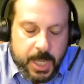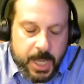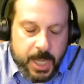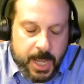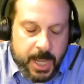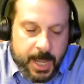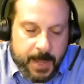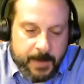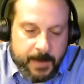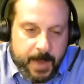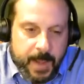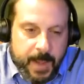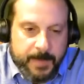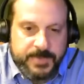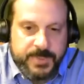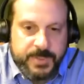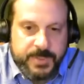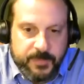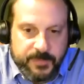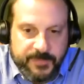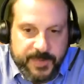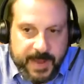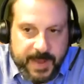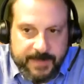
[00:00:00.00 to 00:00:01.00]
up
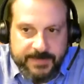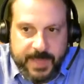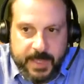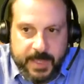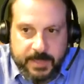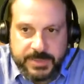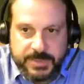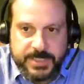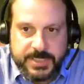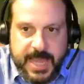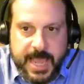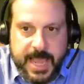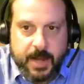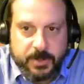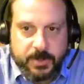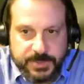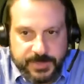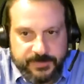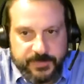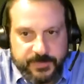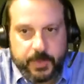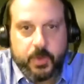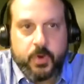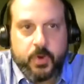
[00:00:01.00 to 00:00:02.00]
to $5,000
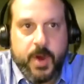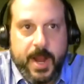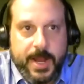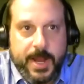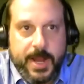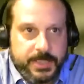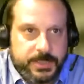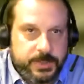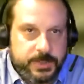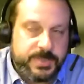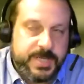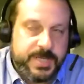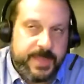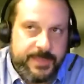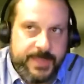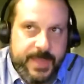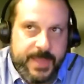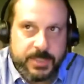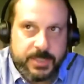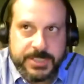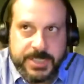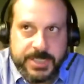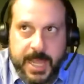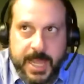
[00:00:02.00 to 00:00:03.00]
of a credit, so
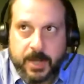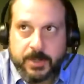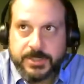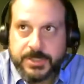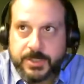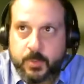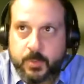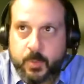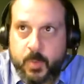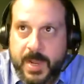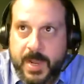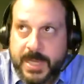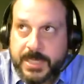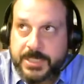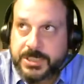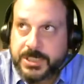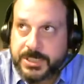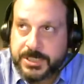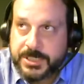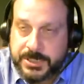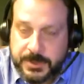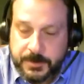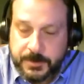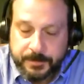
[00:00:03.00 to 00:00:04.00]
$10,000 in
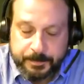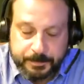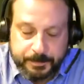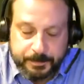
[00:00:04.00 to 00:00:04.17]
wages